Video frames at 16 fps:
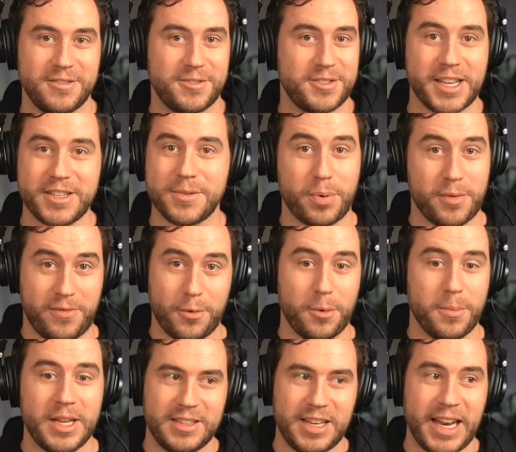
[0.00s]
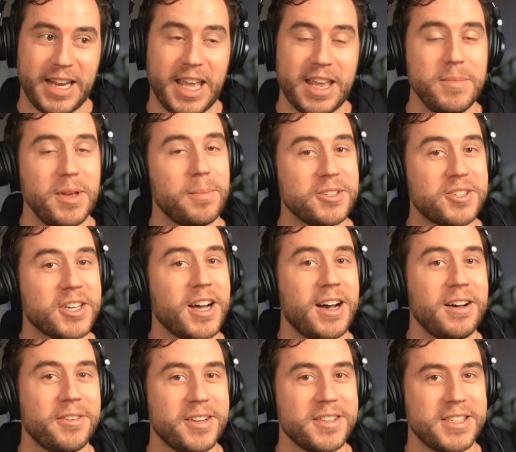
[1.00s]
was nice and performant and it gave me a bunch of
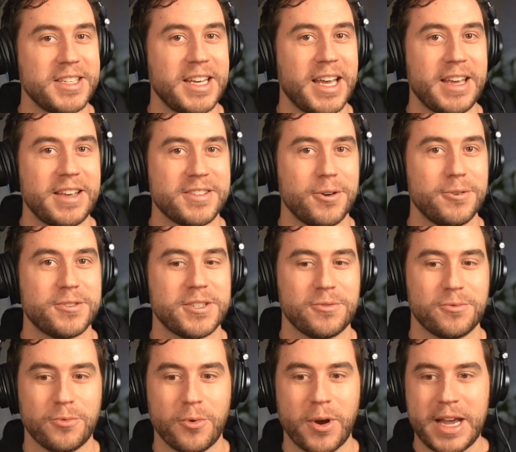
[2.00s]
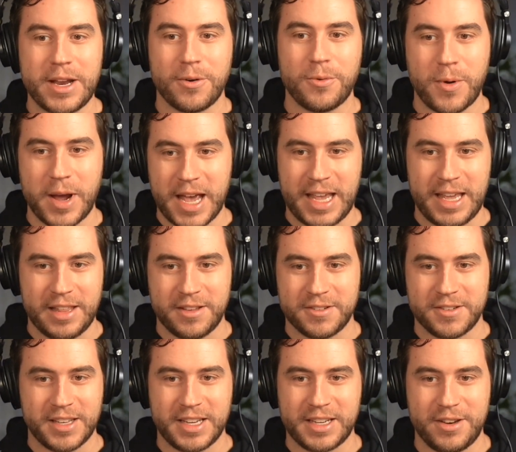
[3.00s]
confidence in EAS hosting right away.
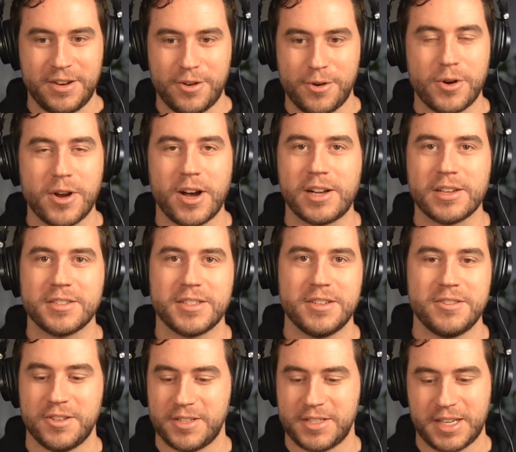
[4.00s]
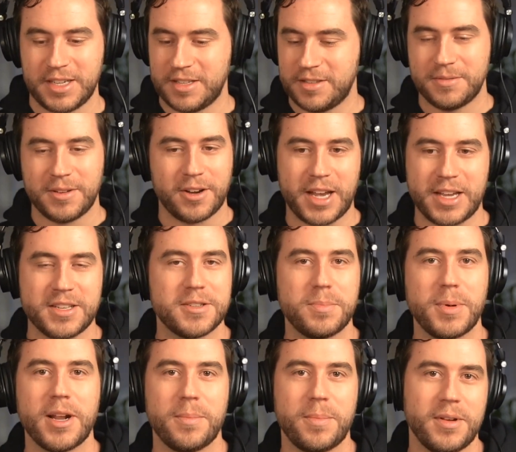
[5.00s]
There's like no cost in just like, okay,
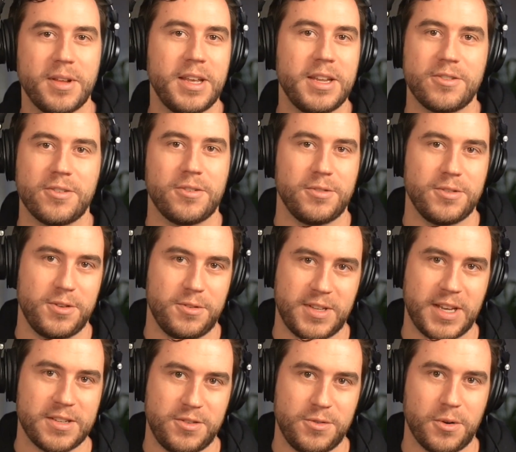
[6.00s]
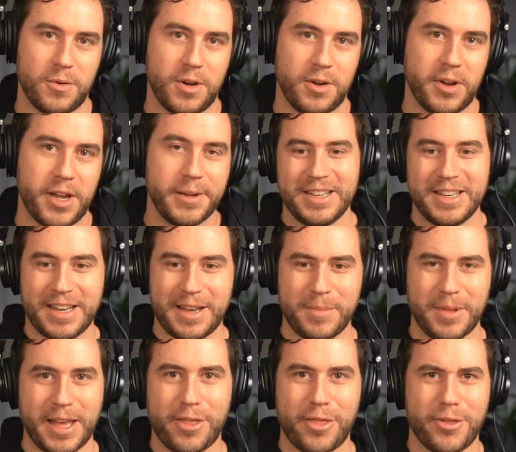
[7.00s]
spin up an internal test URL, right?
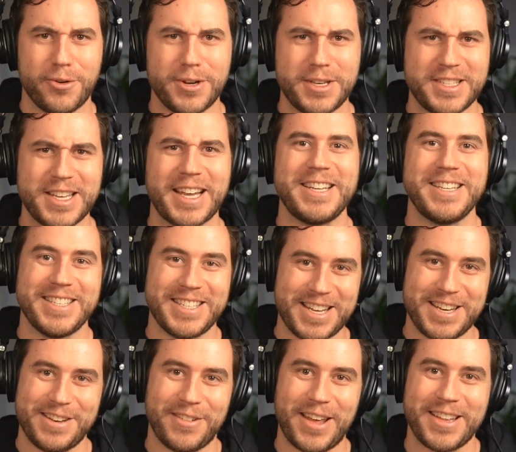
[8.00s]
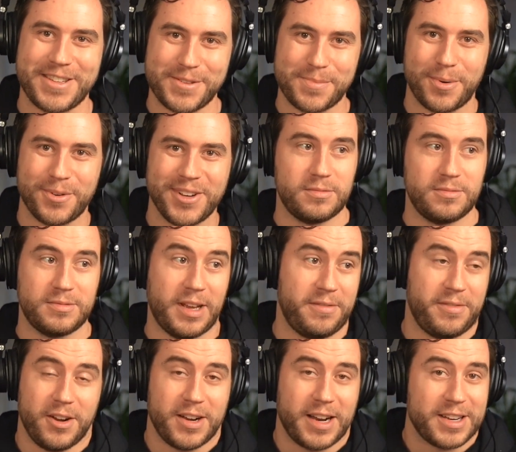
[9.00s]
I'm like 30 seconds in at this point.
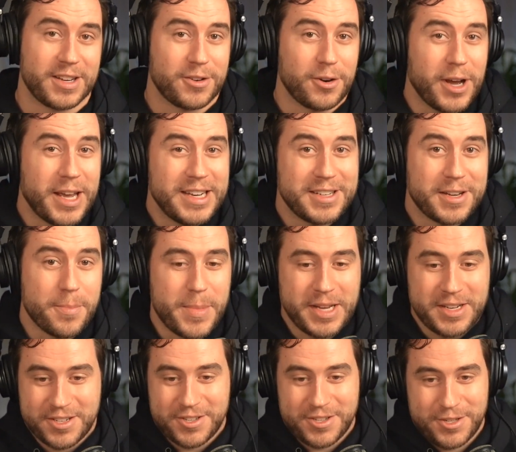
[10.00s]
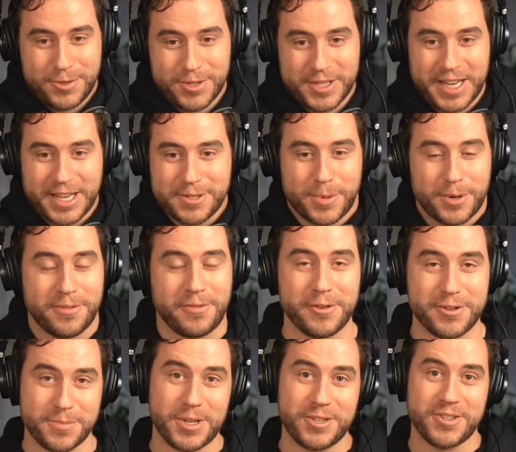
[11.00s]
I figured I'd go ahead and commit to just using Expo
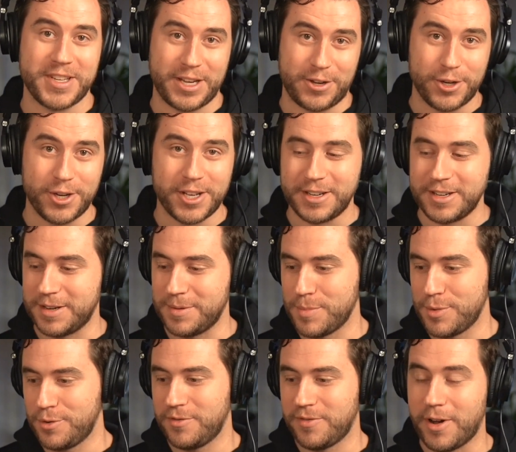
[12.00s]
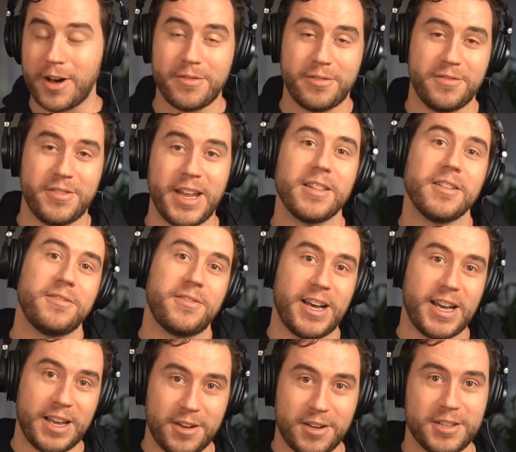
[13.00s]
for as much as I could and move off of
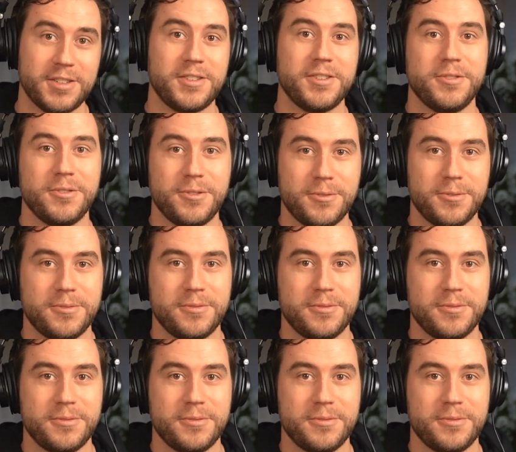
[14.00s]
Netlify onto